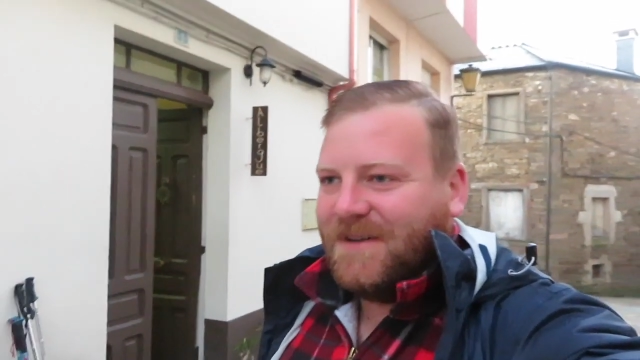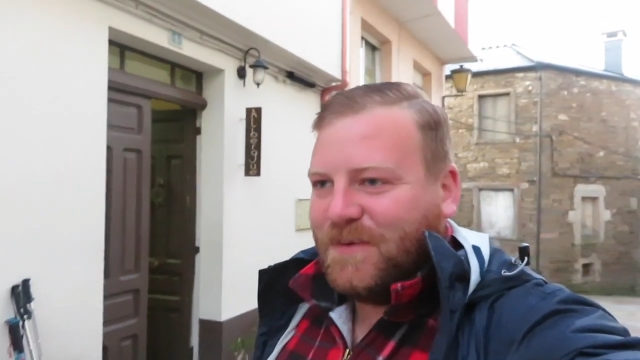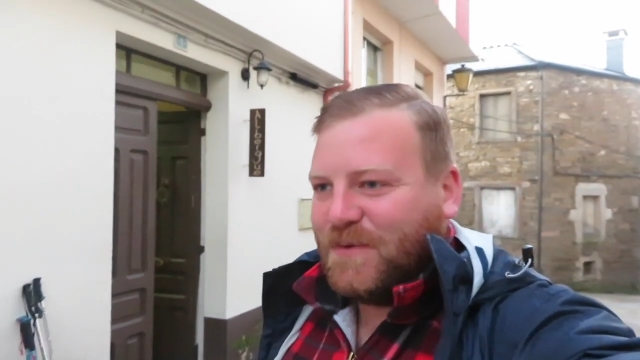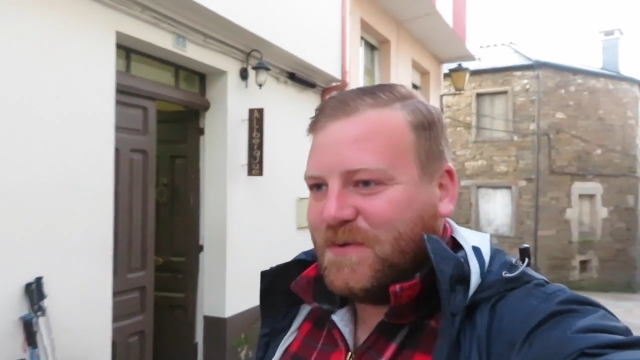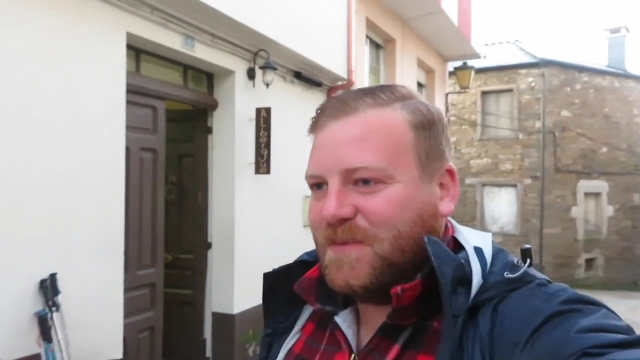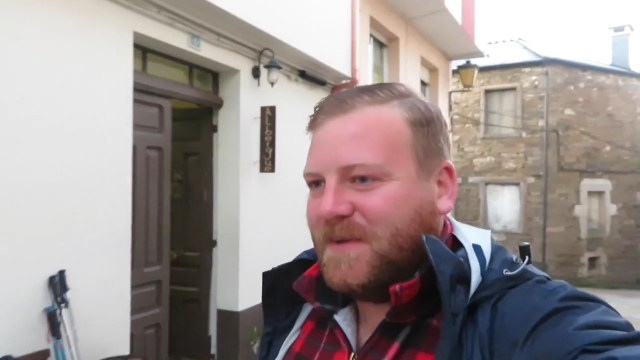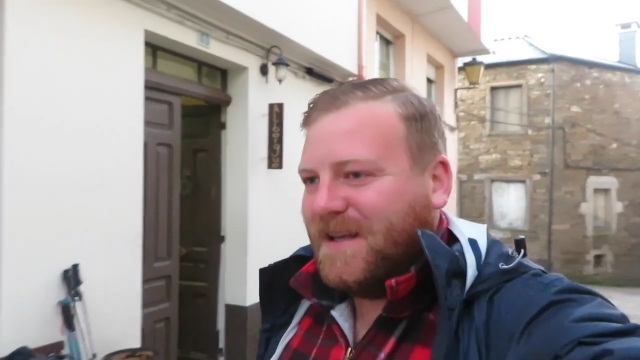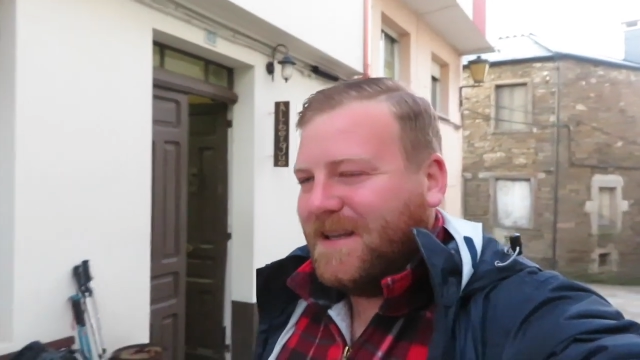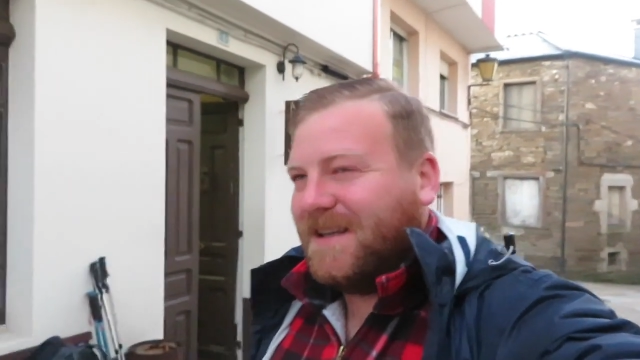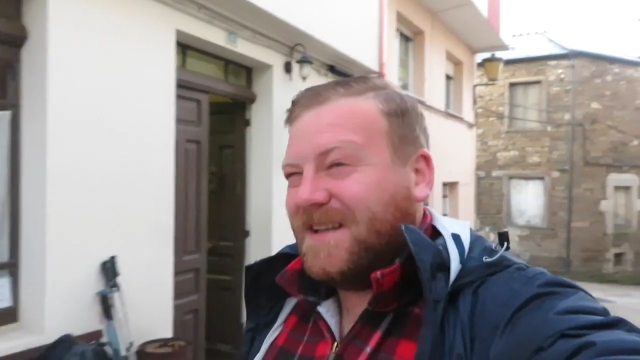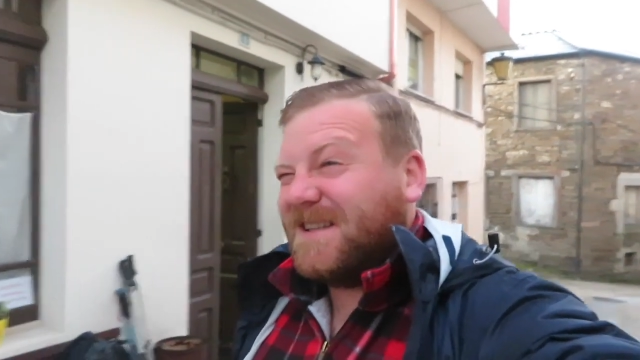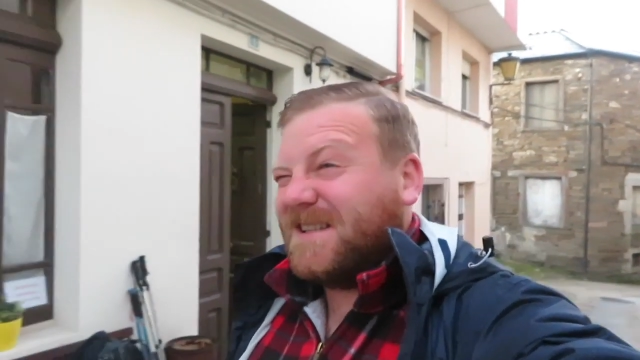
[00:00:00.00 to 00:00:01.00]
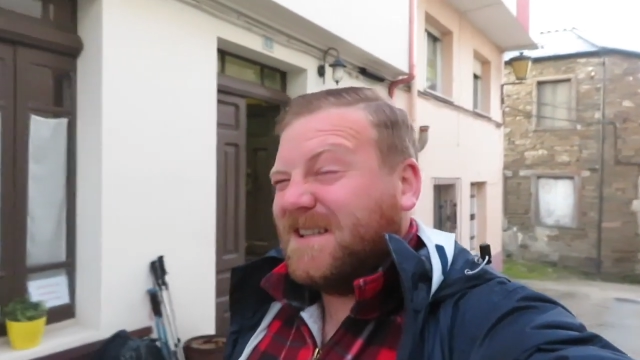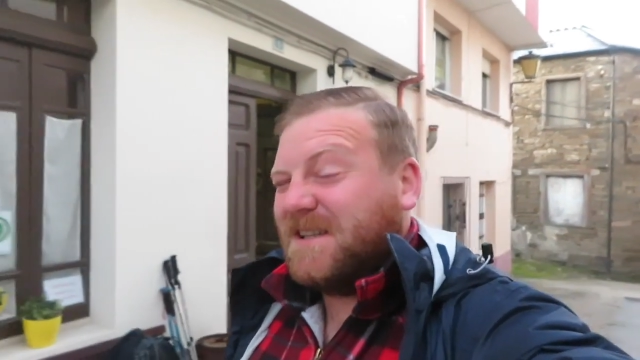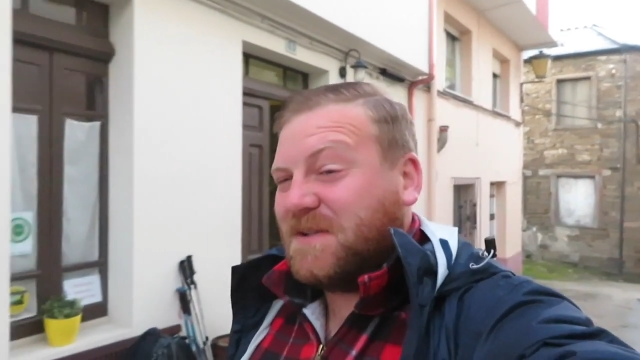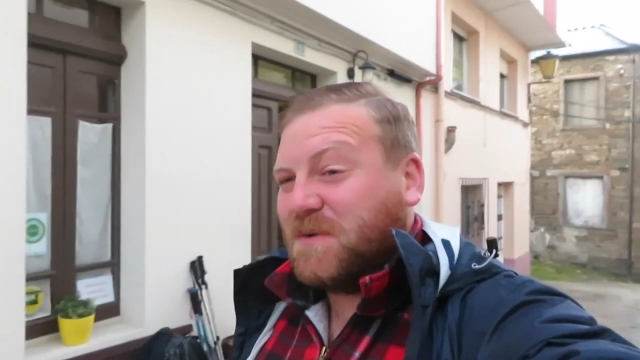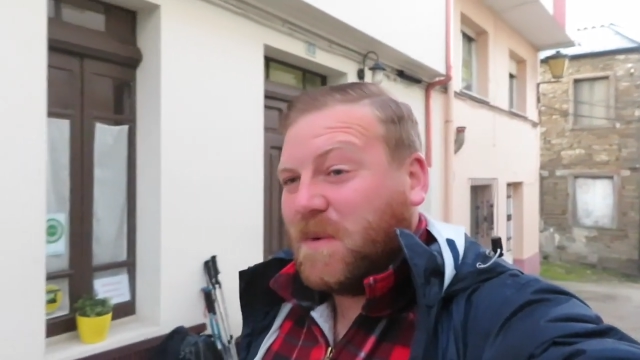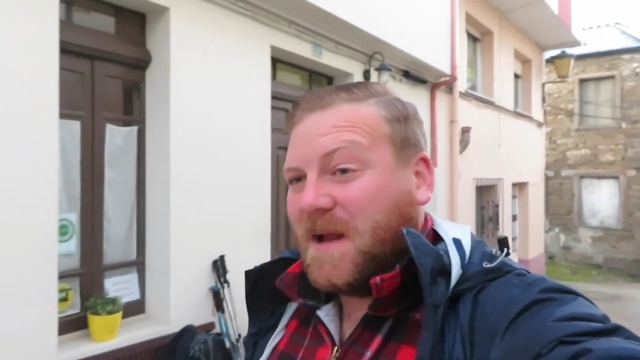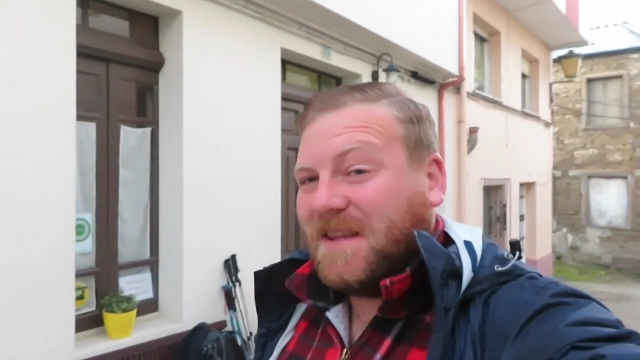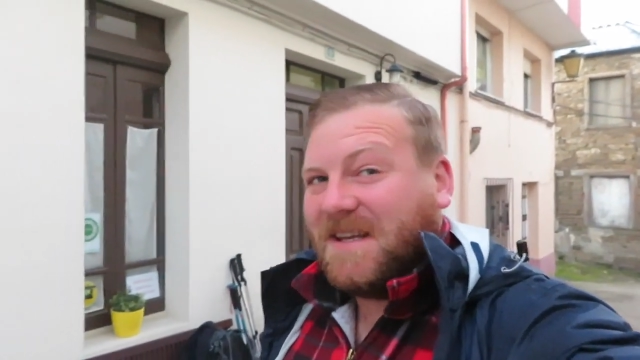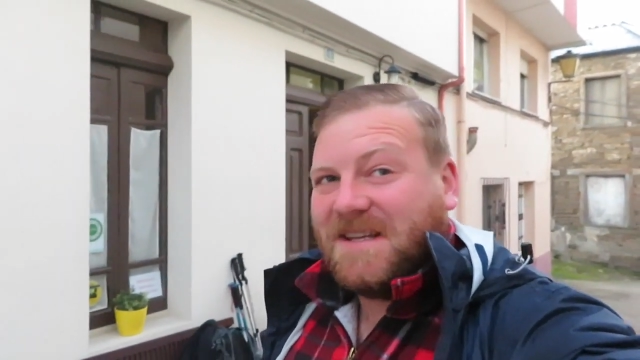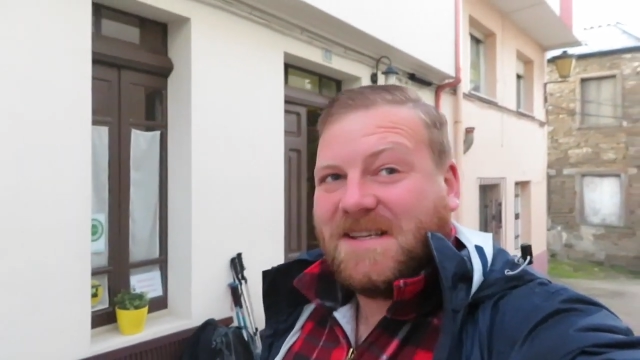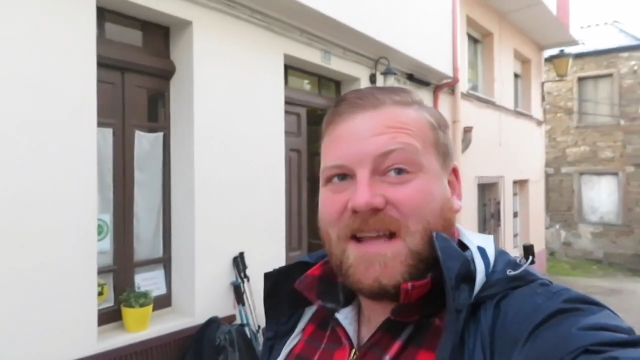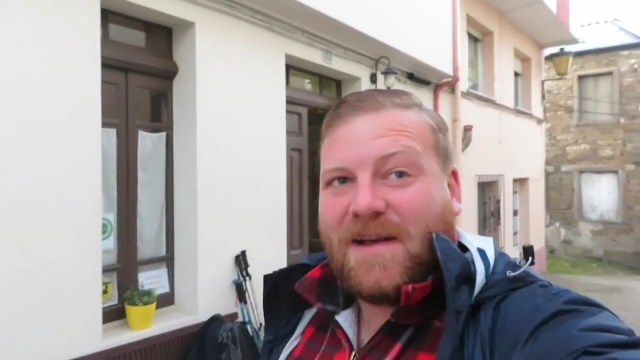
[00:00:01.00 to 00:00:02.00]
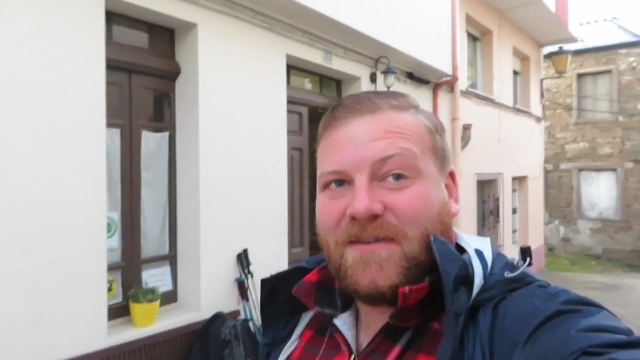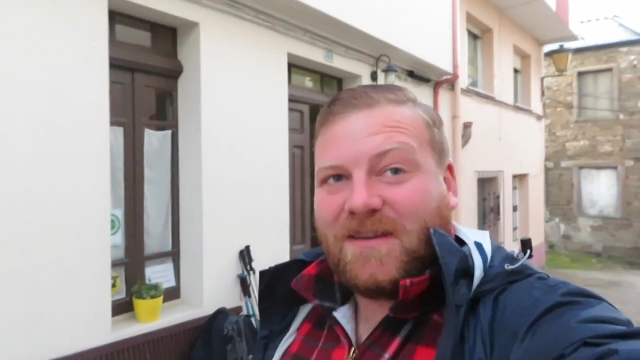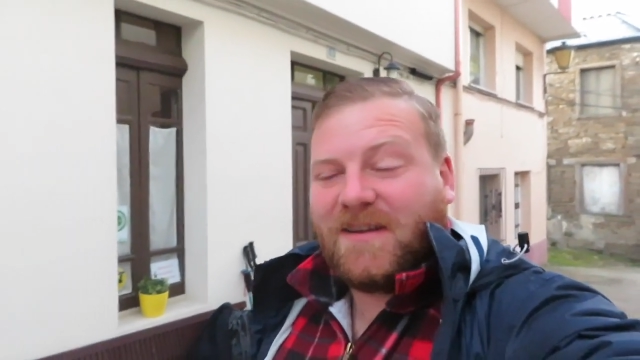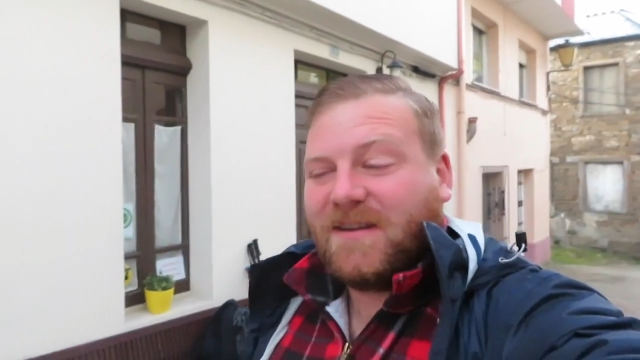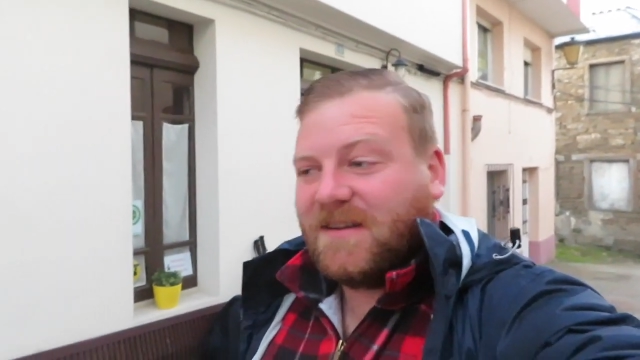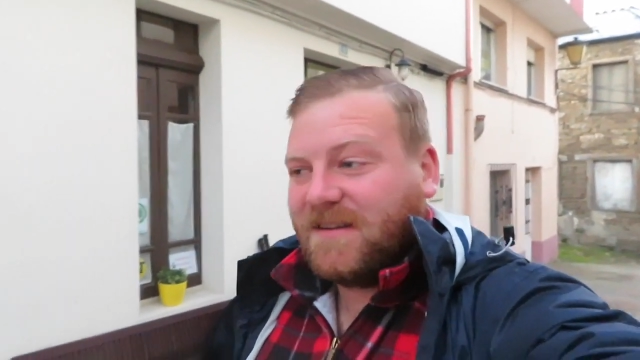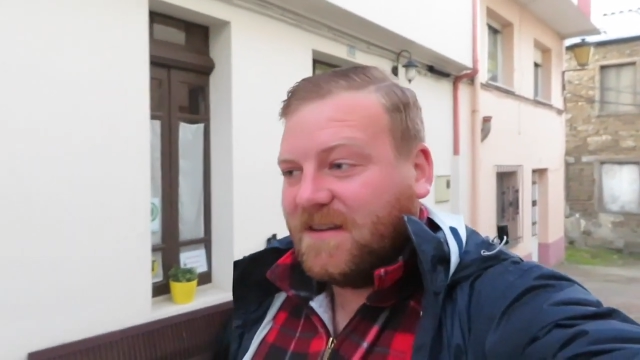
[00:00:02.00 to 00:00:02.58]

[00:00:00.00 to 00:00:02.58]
which will mean it's the 27th